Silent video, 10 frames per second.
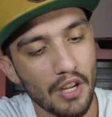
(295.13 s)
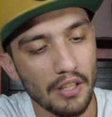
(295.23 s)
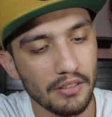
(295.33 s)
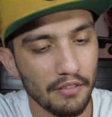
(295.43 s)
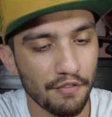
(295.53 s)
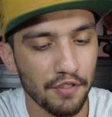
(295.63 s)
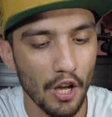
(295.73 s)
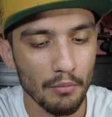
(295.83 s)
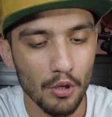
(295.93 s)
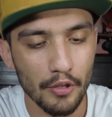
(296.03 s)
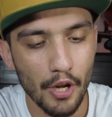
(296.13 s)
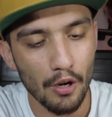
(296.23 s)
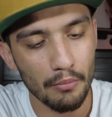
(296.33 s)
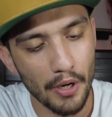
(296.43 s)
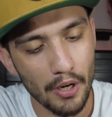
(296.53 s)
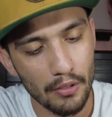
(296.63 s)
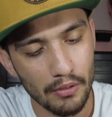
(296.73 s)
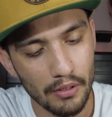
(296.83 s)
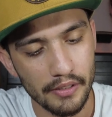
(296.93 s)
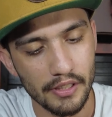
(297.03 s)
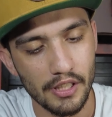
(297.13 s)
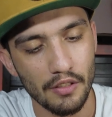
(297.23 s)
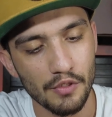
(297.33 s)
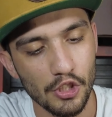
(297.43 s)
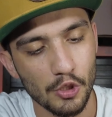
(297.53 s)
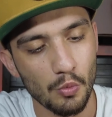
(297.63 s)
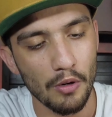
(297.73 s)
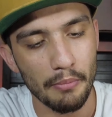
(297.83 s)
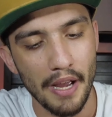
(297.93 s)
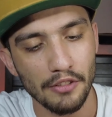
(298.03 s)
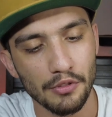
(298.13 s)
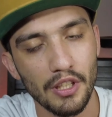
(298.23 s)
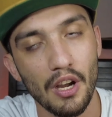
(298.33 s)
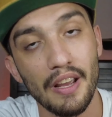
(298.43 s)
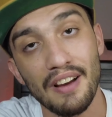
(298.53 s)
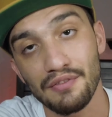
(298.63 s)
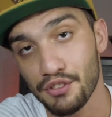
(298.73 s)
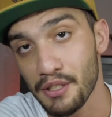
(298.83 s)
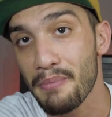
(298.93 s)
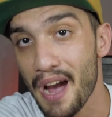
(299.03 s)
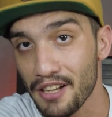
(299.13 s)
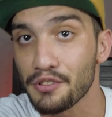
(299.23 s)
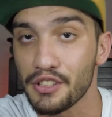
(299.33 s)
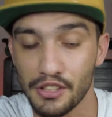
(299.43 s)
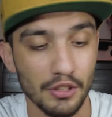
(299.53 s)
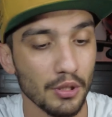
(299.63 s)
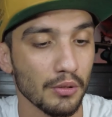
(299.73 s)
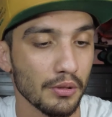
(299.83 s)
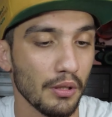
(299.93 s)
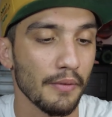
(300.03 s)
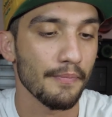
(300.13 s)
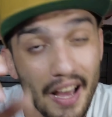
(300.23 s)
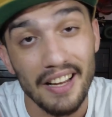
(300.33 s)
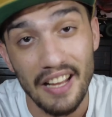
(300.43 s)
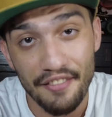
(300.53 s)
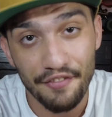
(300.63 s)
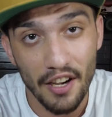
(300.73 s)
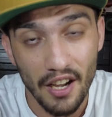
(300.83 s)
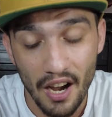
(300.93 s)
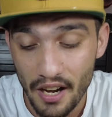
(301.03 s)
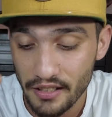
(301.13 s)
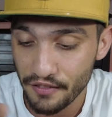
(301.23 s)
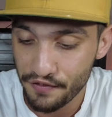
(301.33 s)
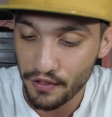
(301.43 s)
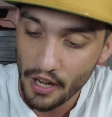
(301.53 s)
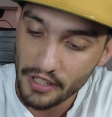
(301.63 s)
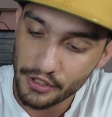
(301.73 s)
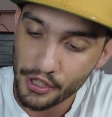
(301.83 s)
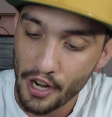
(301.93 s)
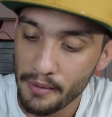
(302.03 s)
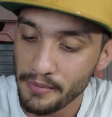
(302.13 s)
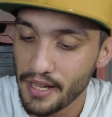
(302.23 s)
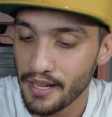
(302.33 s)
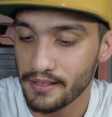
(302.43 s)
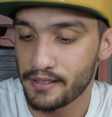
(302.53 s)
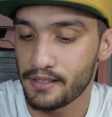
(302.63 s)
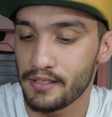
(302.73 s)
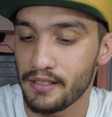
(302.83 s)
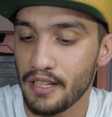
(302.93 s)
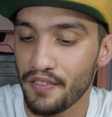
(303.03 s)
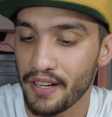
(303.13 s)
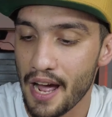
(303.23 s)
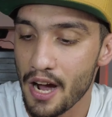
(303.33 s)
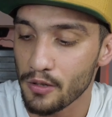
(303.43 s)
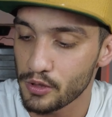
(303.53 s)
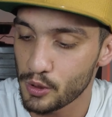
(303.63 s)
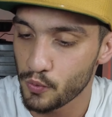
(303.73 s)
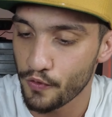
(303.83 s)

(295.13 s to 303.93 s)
I've got the fly mode combo, instead of just one battery, I have 3 batteries in total. And FYI, the flight time that they've announced